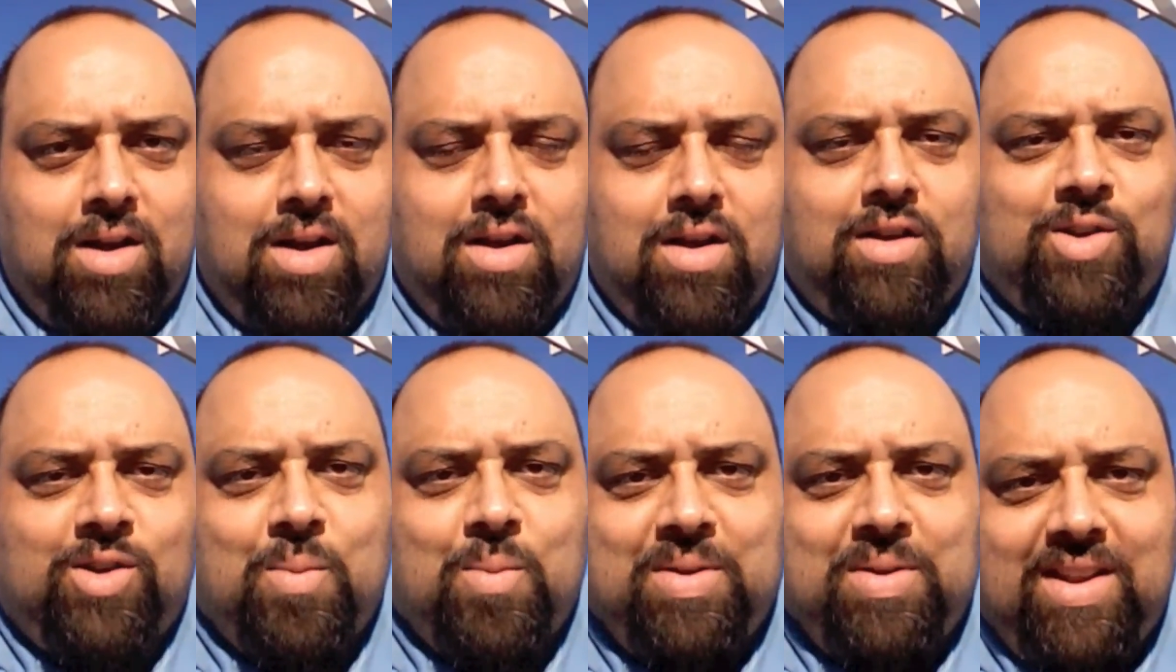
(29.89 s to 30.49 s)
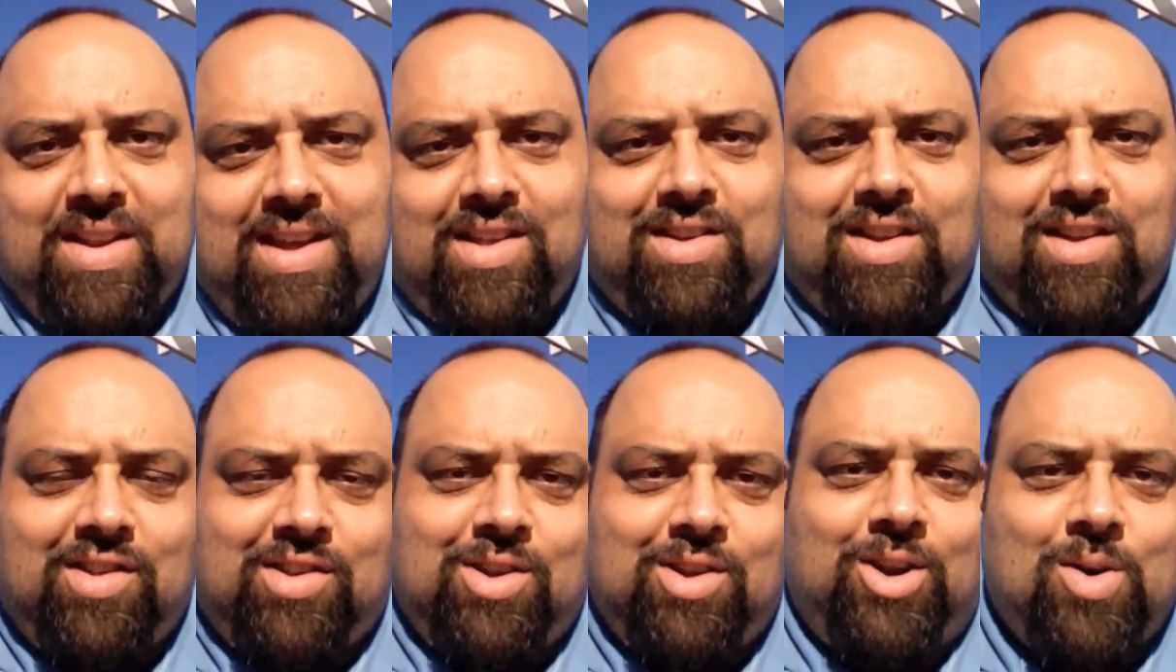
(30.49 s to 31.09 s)
So please
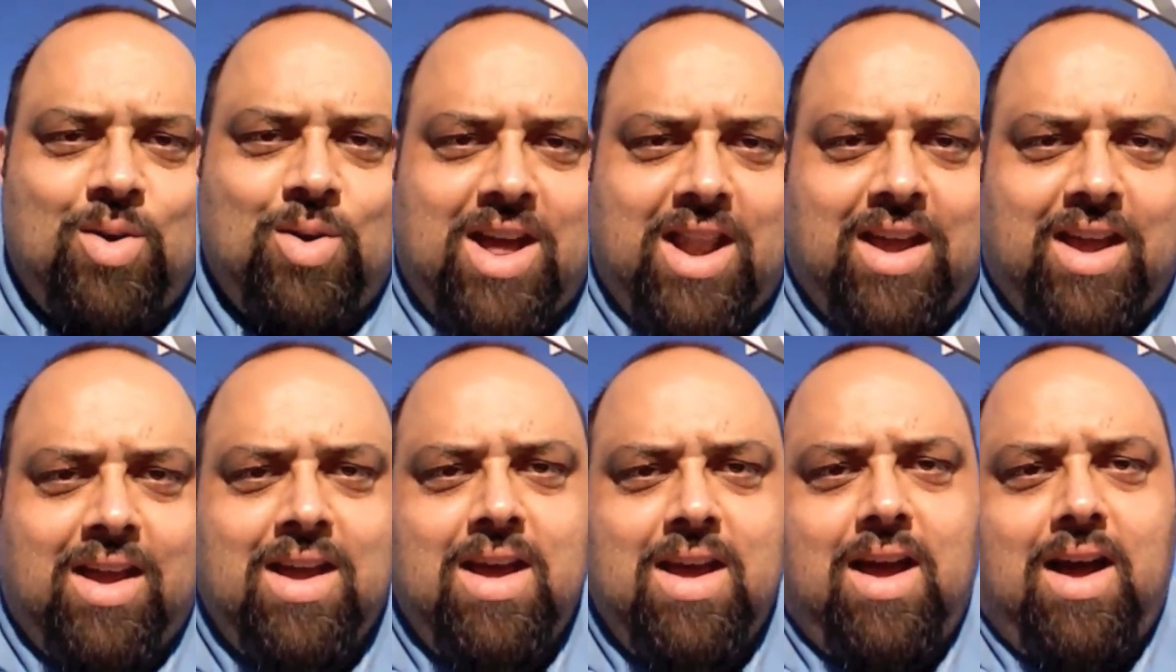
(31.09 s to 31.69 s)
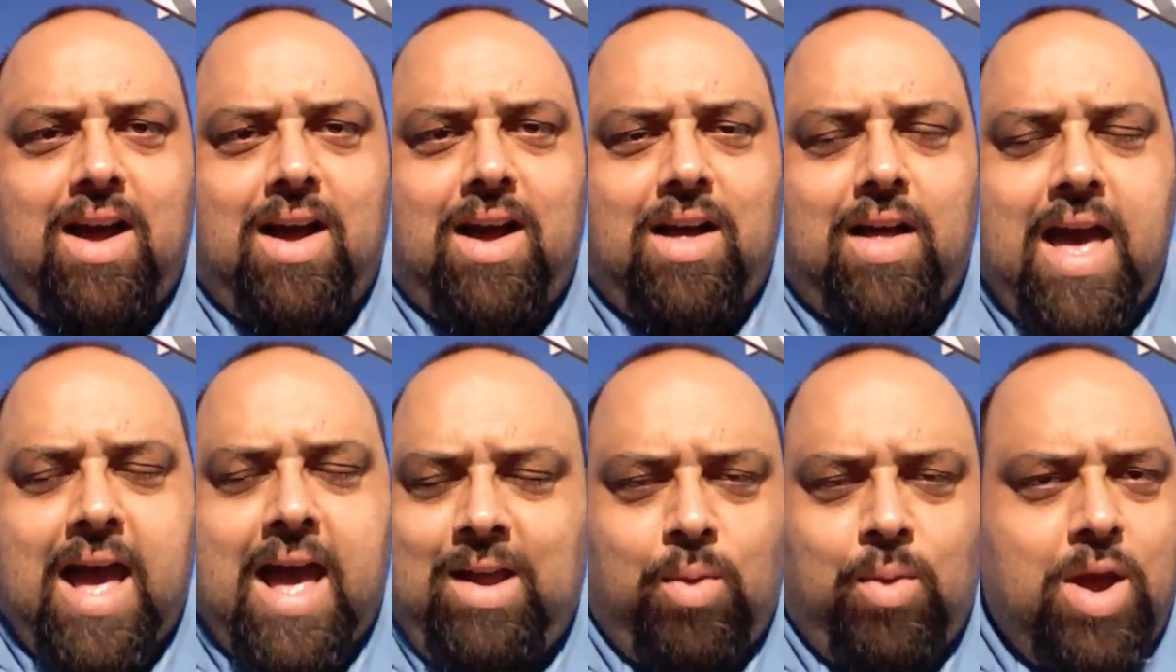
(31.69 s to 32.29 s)
consider donating uh,
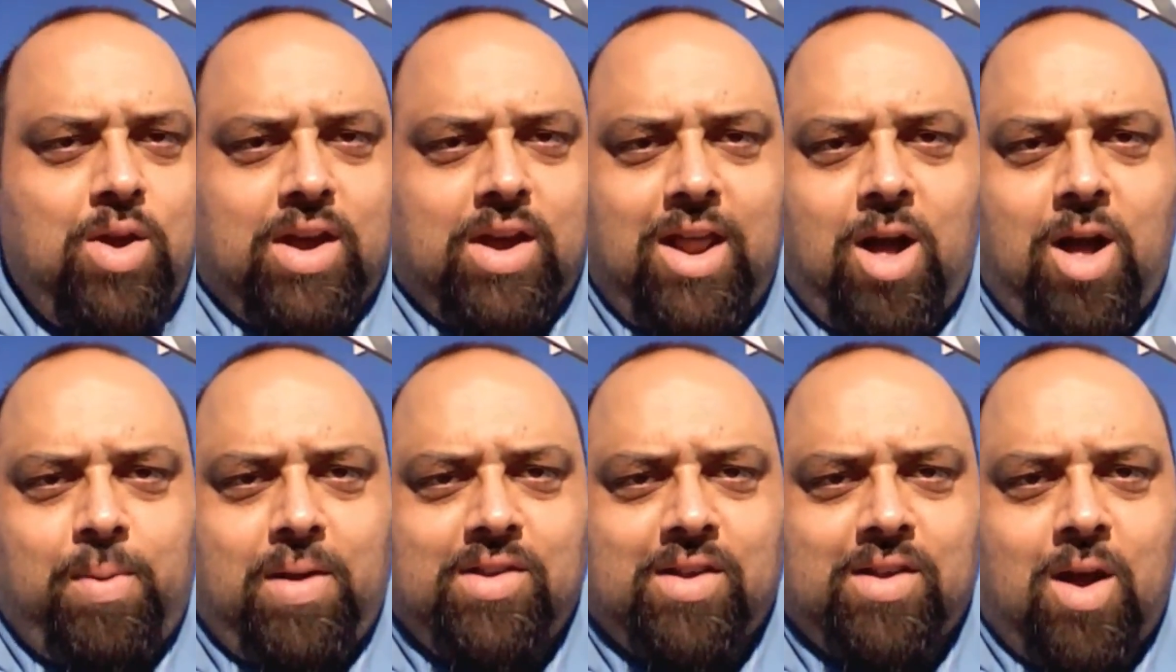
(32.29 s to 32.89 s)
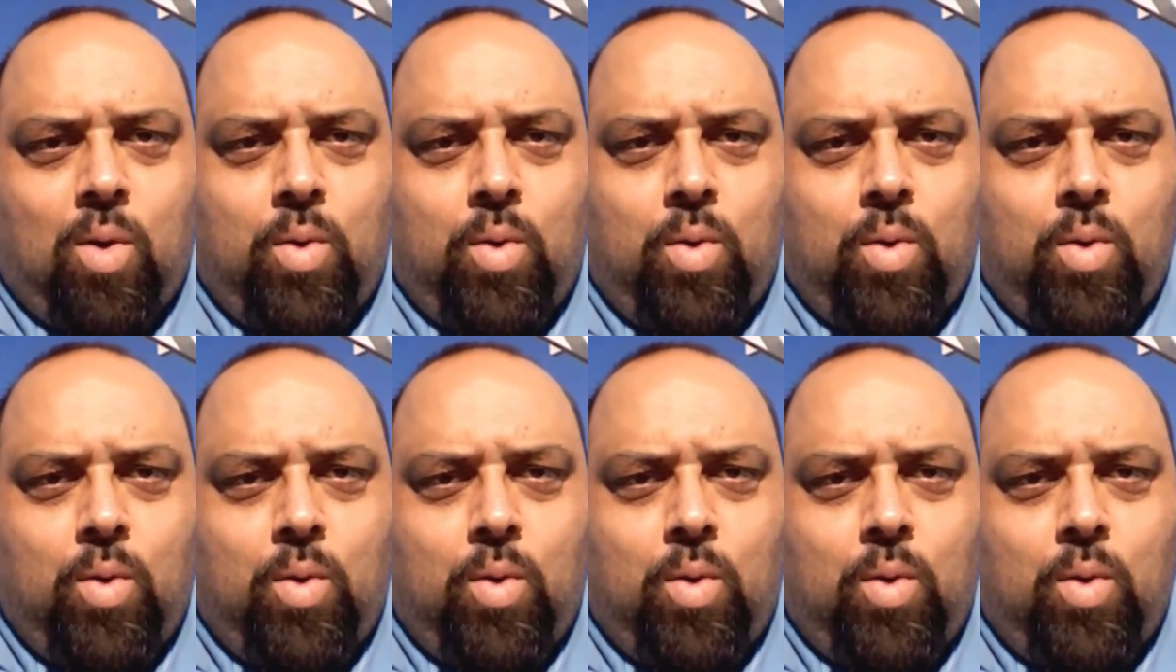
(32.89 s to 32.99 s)
any way you can help us out.